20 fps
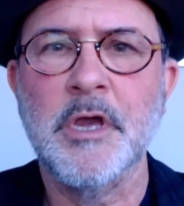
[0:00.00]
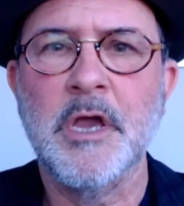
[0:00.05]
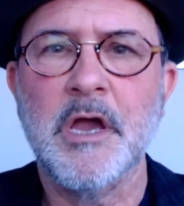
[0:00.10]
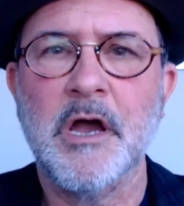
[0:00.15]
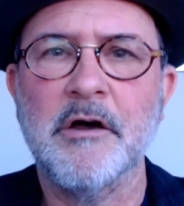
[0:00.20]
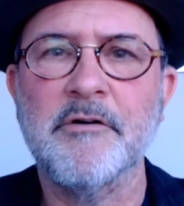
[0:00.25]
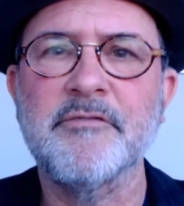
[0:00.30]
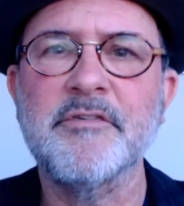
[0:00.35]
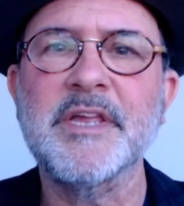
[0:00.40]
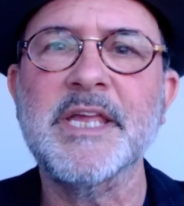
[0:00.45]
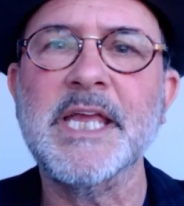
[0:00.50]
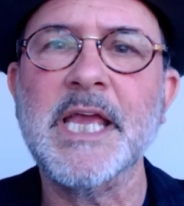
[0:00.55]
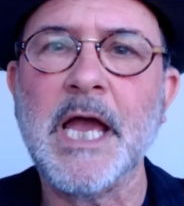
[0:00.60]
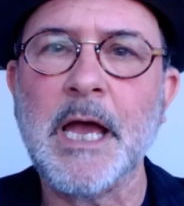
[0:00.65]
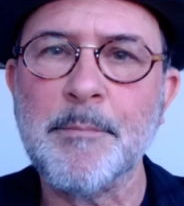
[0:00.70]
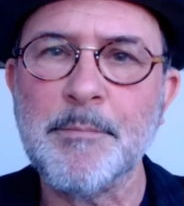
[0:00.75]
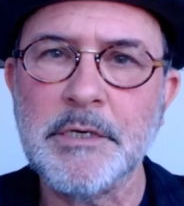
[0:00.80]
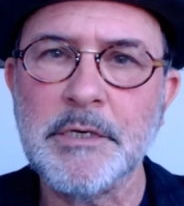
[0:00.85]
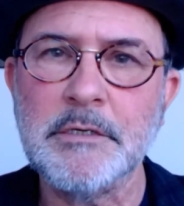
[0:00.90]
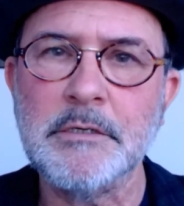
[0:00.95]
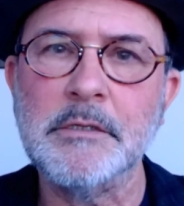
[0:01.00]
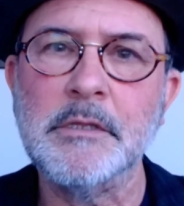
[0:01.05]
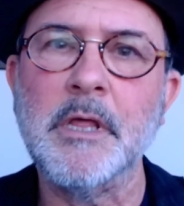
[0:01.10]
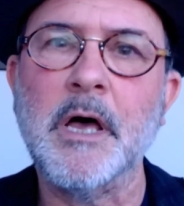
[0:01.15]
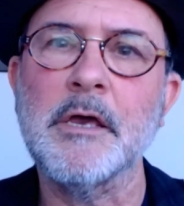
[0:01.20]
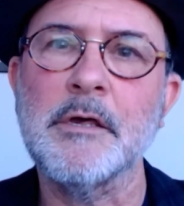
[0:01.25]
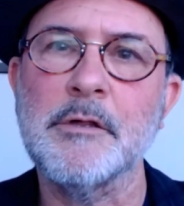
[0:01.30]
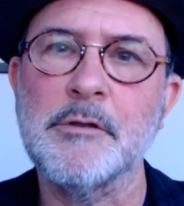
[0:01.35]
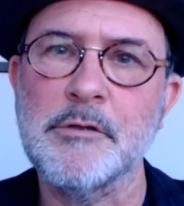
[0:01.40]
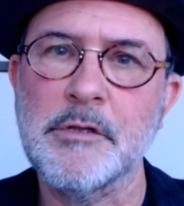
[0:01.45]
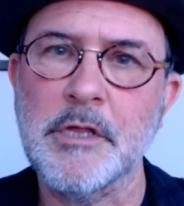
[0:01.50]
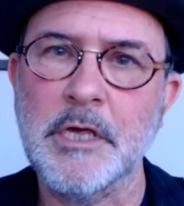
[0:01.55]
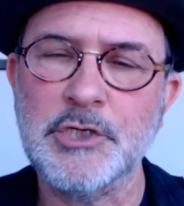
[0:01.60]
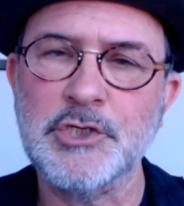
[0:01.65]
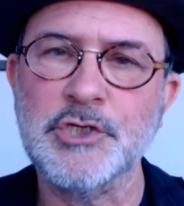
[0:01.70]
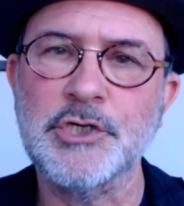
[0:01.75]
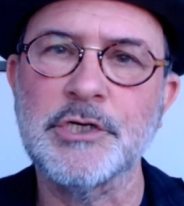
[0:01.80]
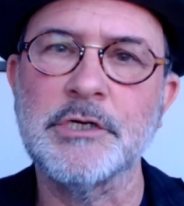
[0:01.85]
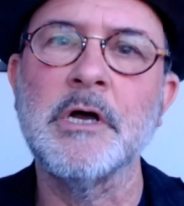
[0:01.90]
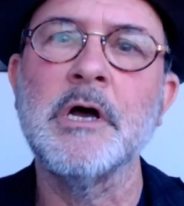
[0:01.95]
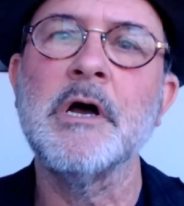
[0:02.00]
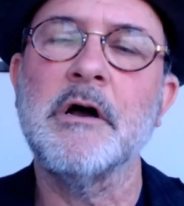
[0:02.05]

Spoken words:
of capitalization